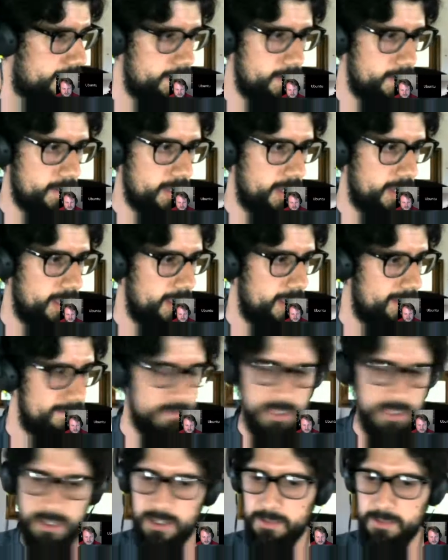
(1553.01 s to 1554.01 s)
UK have
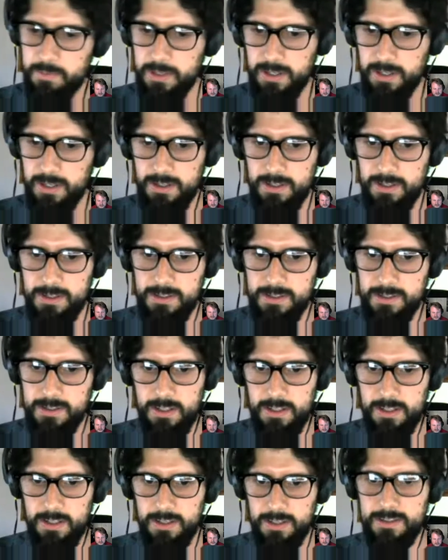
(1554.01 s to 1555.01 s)
been helping us
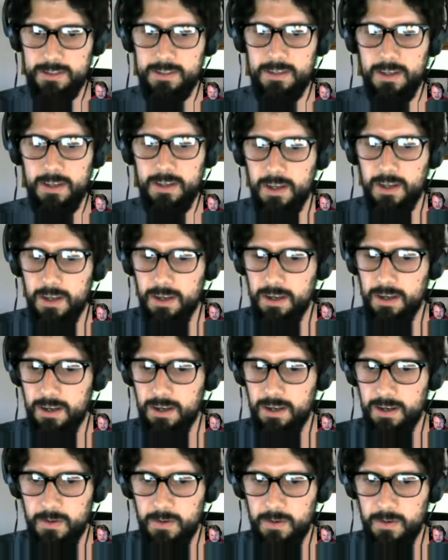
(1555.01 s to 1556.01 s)
a lot.
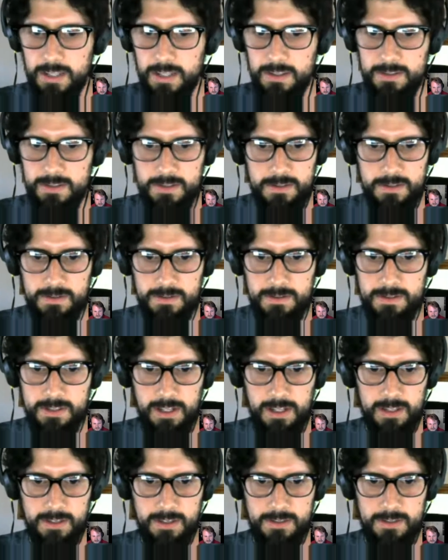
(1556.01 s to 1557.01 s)
Why don't you
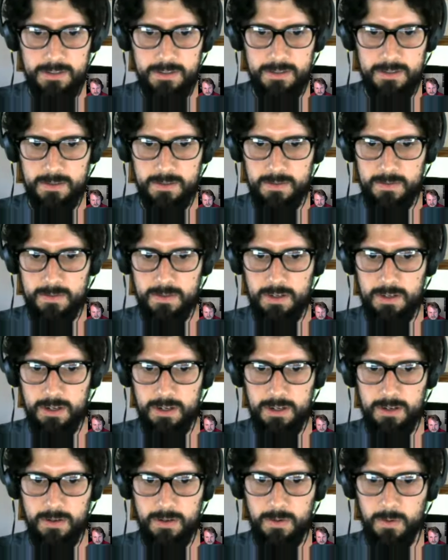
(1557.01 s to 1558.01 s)
tell us
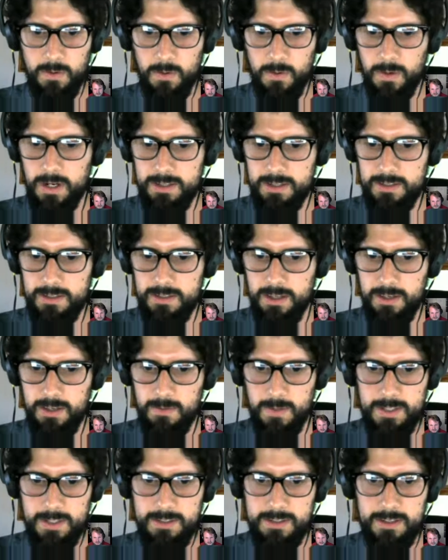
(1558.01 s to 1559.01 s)
who are they,
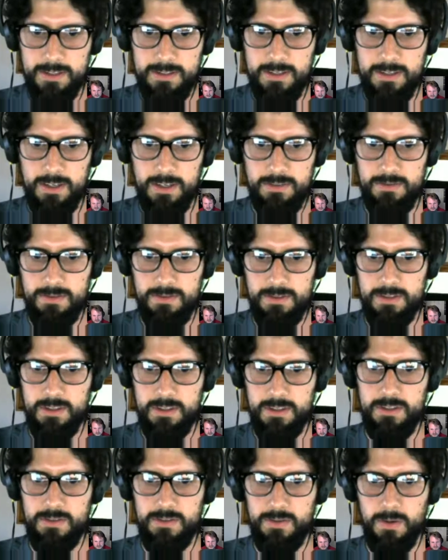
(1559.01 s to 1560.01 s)
what are
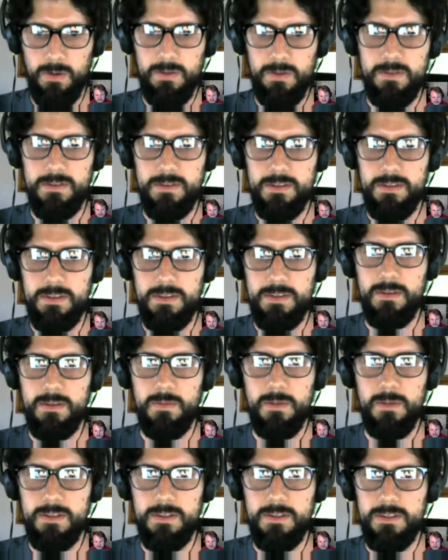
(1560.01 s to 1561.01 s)
their roles in the
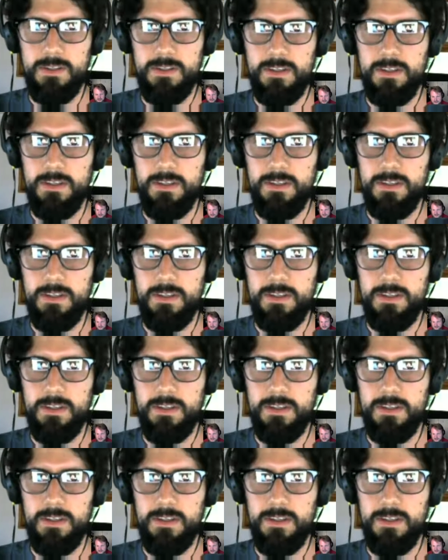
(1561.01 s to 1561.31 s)
community?